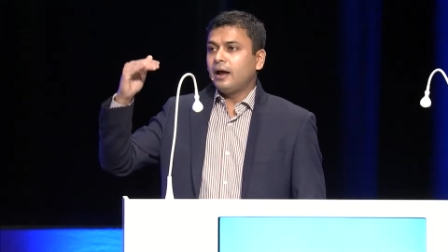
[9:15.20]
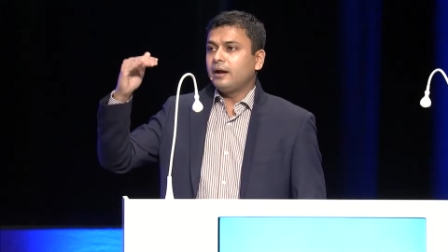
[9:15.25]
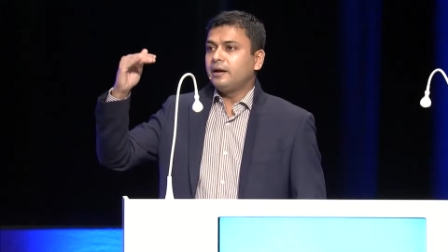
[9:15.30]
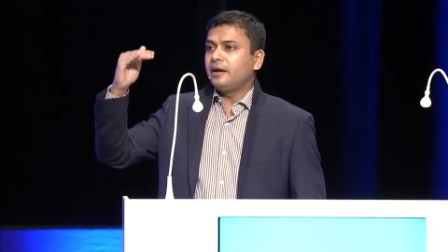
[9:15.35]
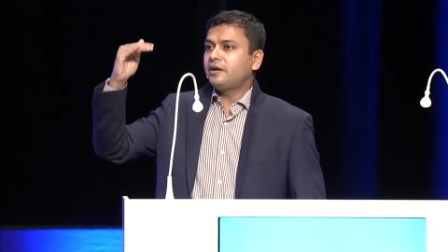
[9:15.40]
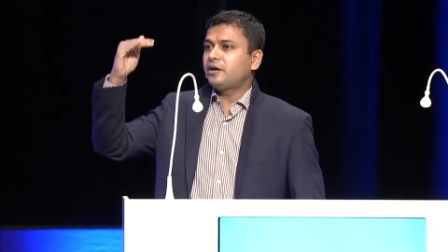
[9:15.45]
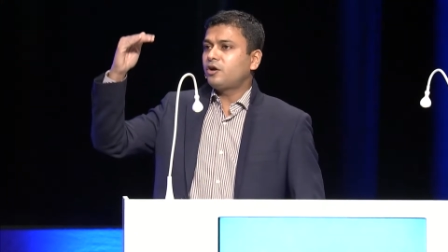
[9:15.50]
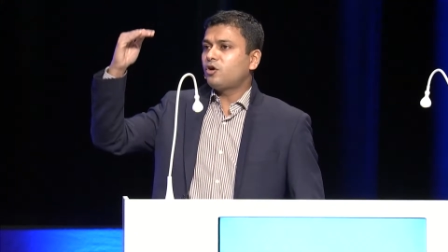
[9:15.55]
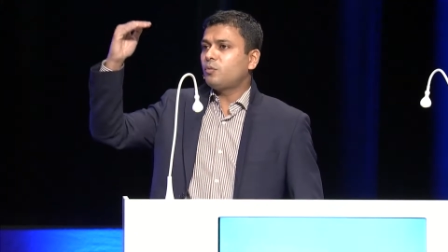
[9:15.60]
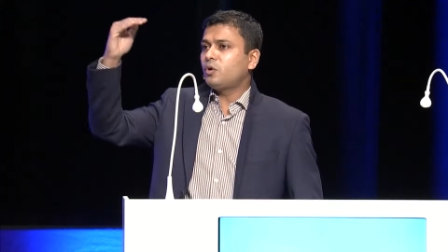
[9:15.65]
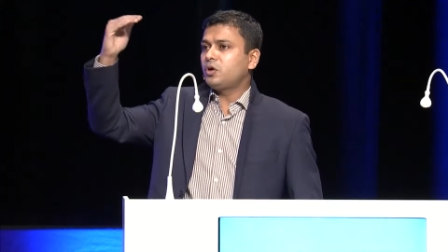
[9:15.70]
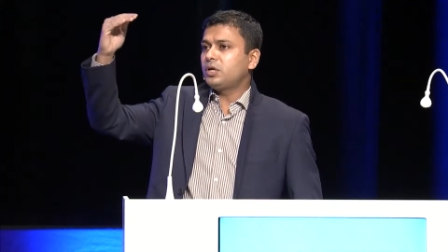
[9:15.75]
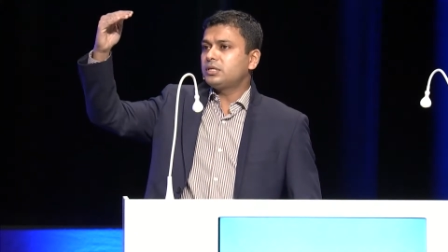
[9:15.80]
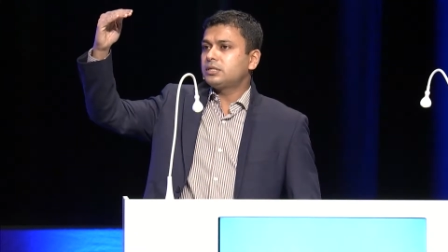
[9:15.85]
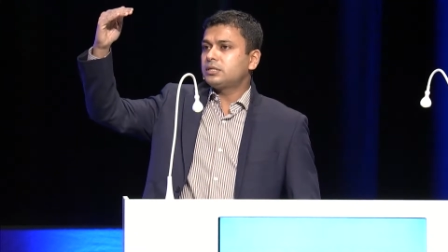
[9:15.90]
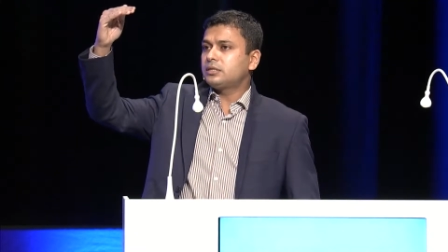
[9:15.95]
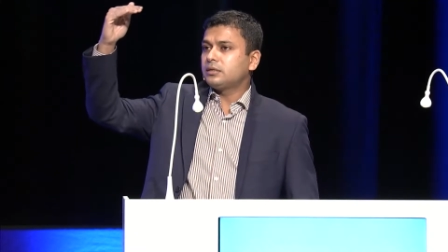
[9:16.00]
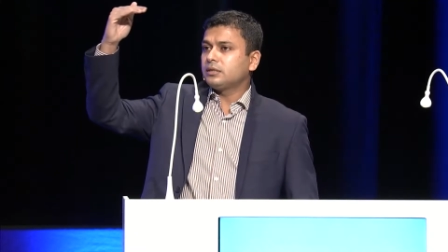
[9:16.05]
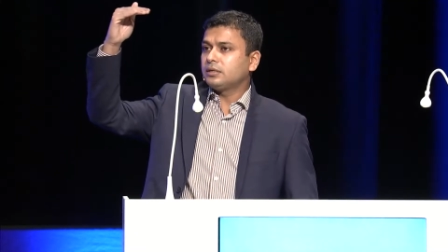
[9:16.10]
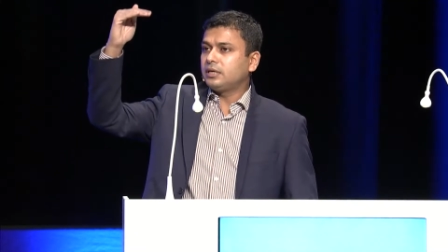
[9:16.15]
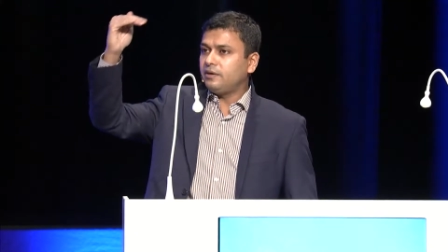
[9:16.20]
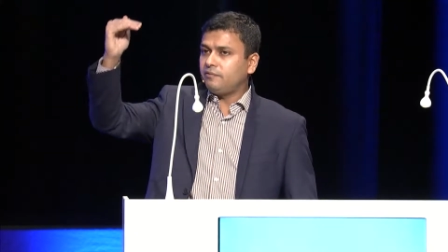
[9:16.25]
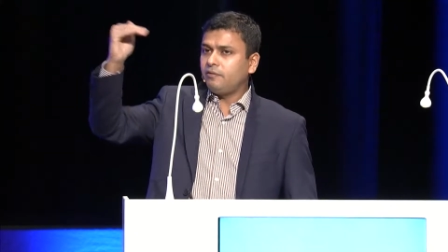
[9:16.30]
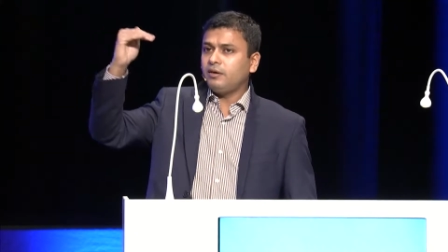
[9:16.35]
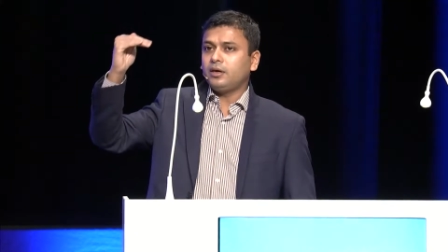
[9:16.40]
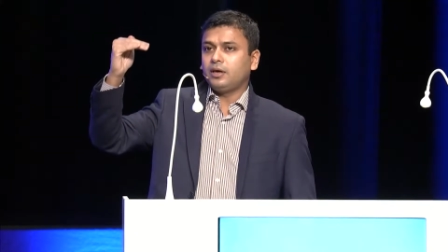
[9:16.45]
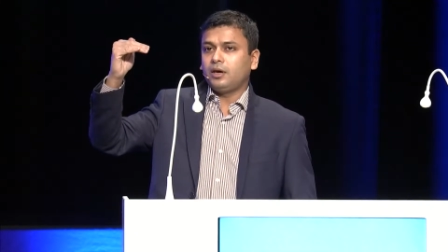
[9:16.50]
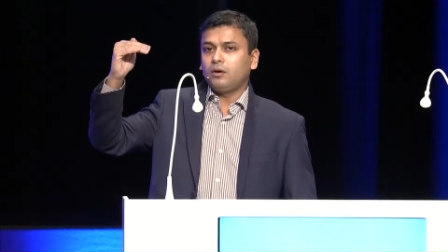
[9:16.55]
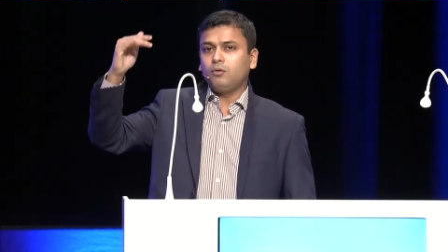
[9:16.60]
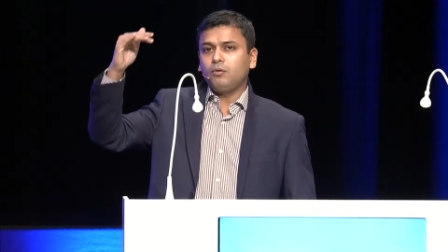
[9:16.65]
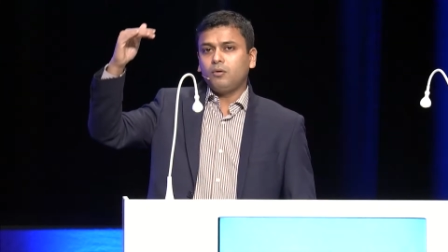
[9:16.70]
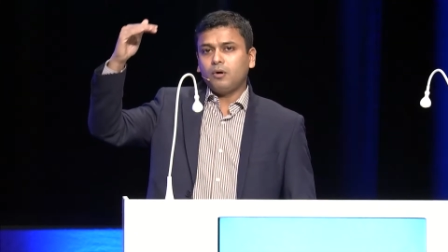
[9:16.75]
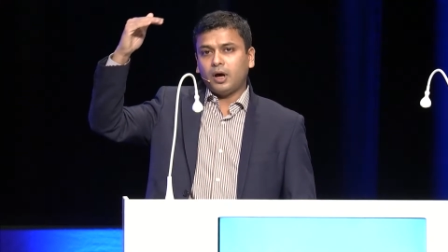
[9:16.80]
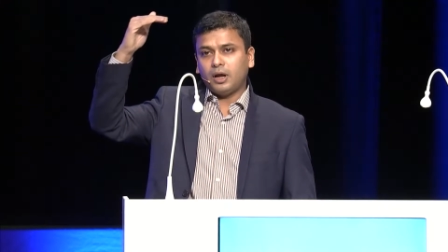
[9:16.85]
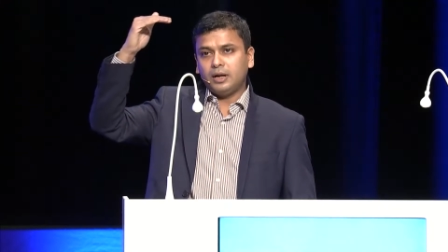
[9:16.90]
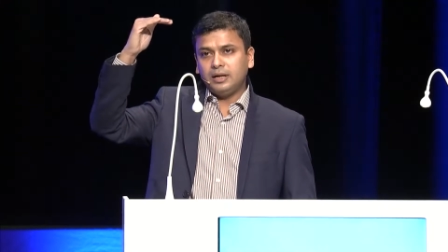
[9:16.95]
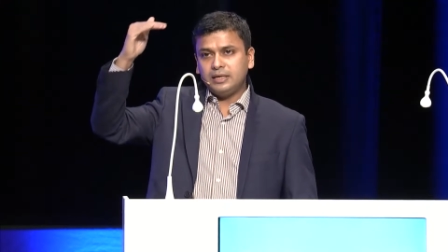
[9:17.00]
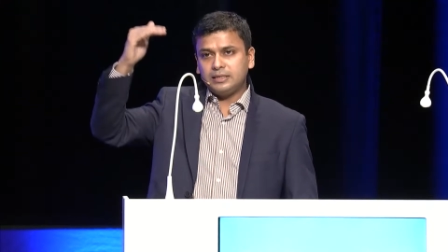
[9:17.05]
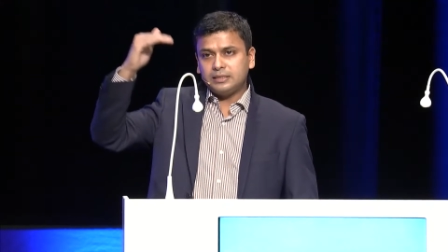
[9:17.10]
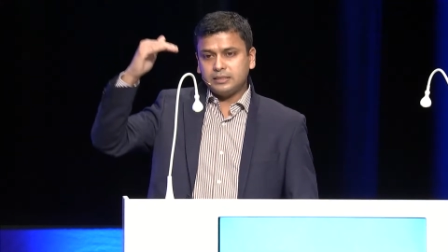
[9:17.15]
DataRobot is giving you a
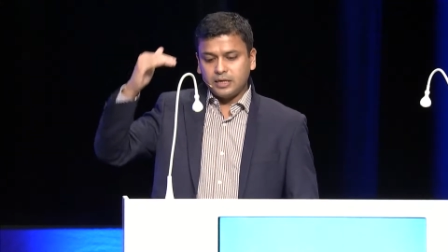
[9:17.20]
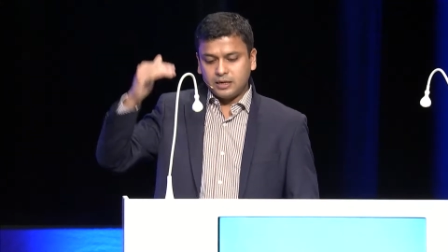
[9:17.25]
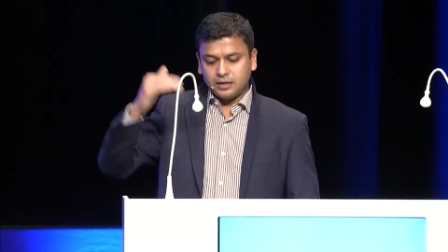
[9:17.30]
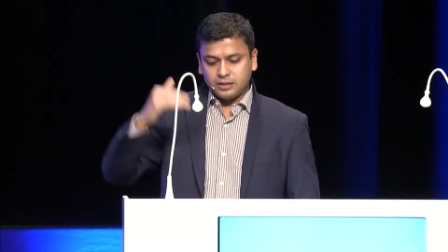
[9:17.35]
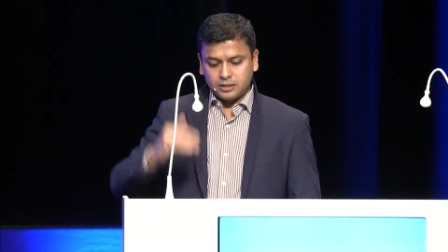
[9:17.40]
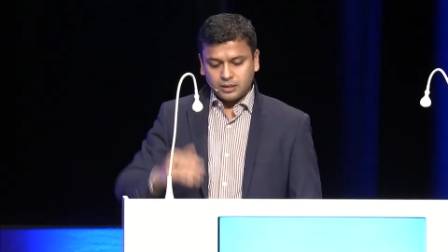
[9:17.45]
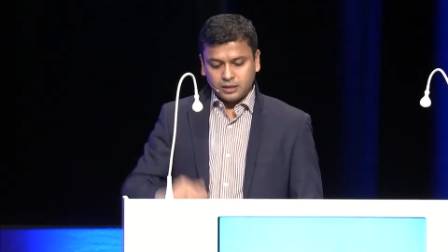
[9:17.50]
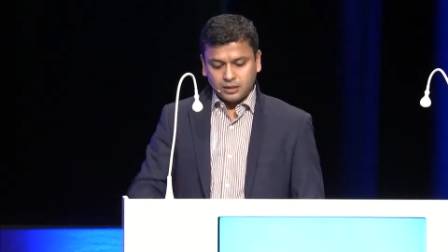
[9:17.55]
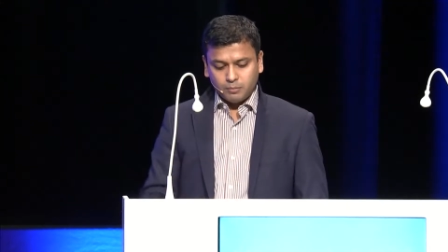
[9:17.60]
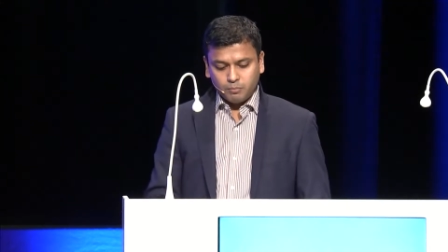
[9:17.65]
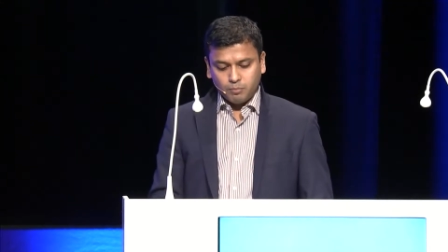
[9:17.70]
listed